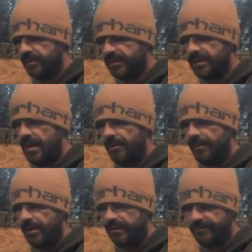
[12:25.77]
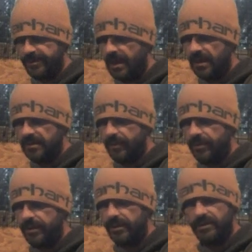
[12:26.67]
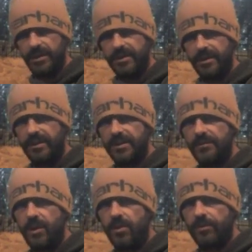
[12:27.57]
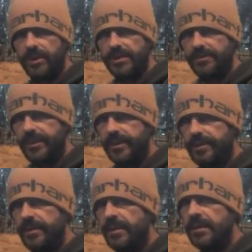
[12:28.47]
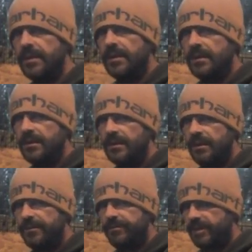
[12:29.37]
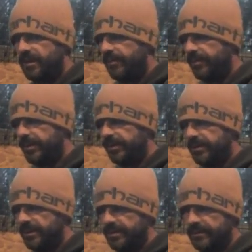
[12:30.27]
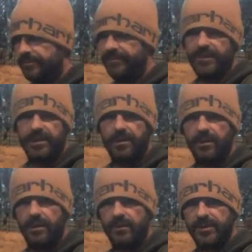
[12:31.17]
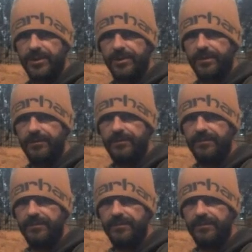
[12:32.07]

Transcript: this time around, I've talked about it. I did a small raised bed uh, for a couple years and, you know, it was a good